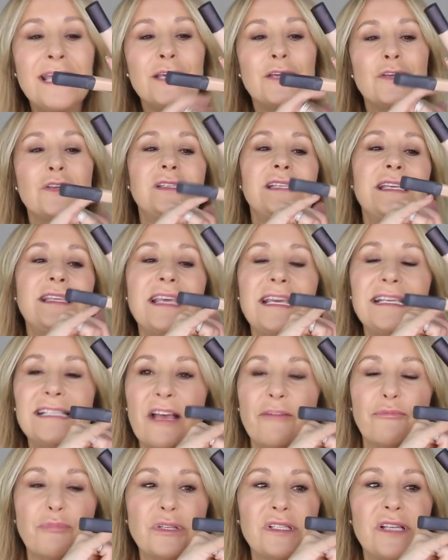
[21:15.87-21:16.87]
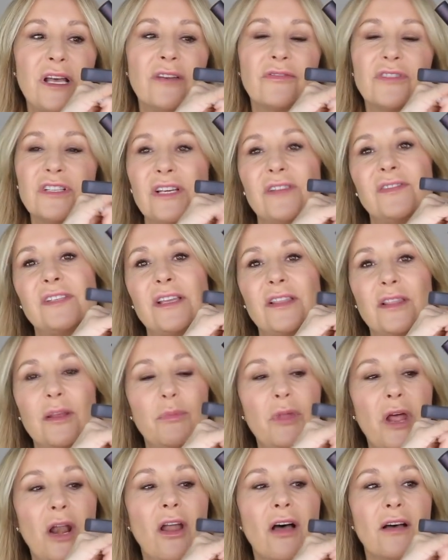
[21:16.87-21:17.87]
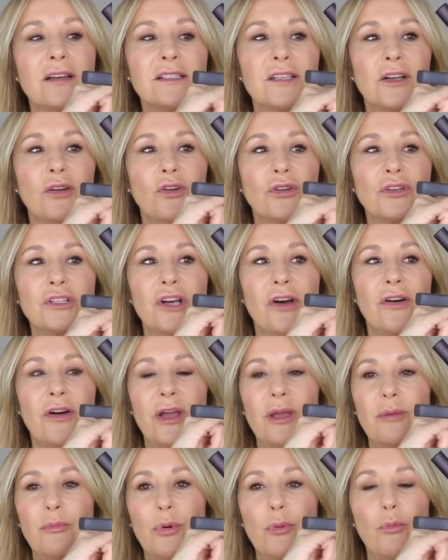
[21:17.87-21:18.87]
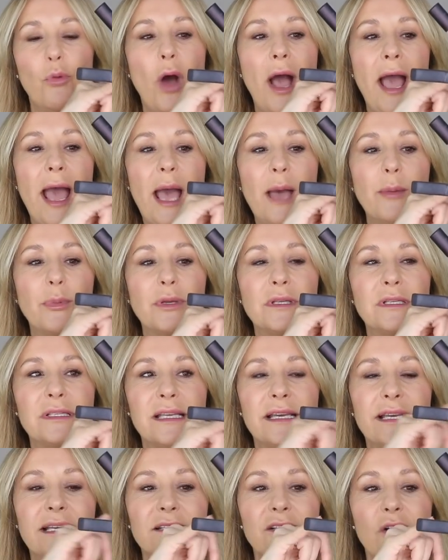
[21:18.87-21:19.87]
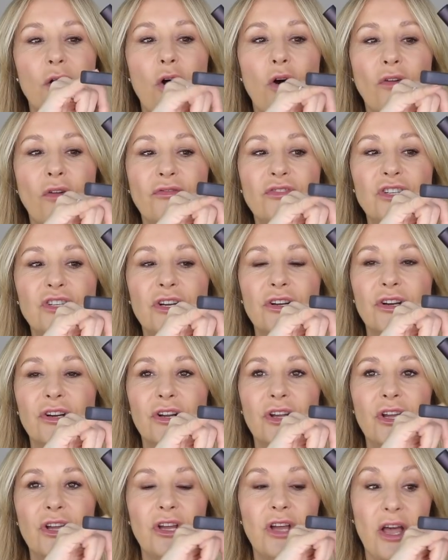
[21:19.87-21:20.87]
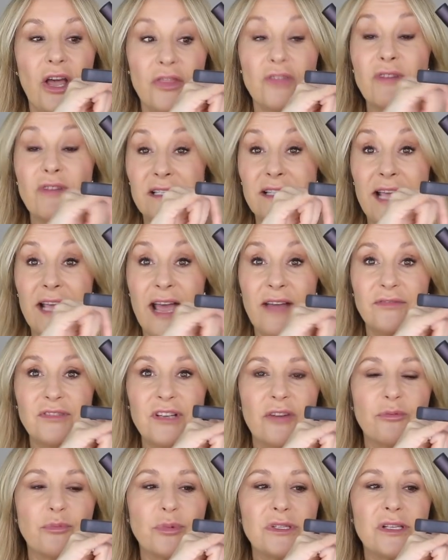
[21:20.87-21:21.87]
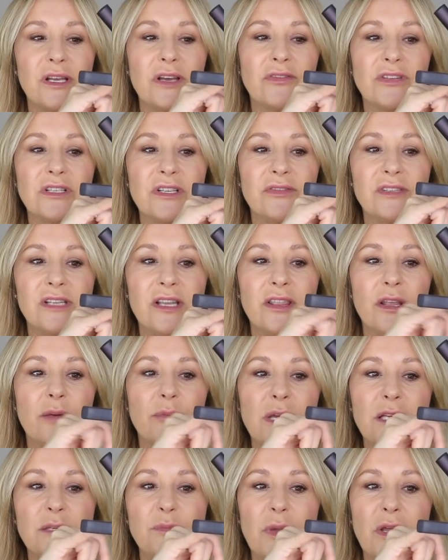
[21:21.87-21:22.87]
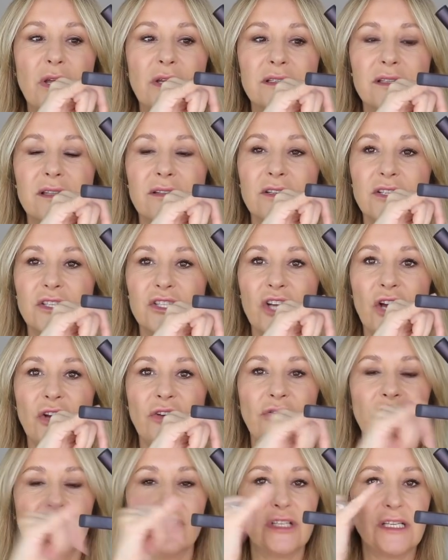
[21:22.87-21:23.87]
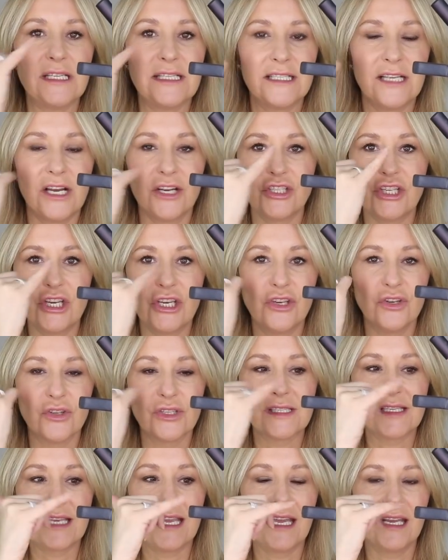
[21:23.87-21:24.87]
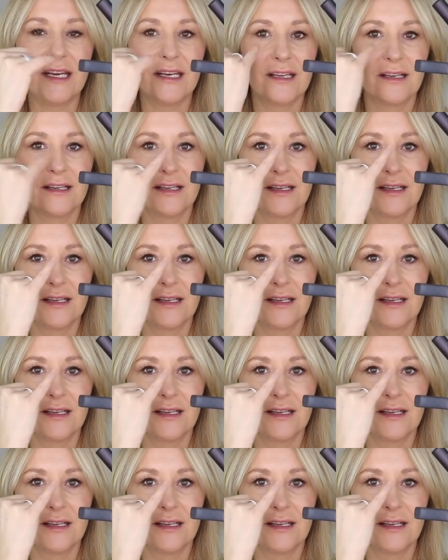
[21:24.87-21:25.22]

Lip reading: You see, these have preservatives in them that last a long time. But what happens is often, and the reason they have to have preservatives in them is because the doe foot is touching your skin.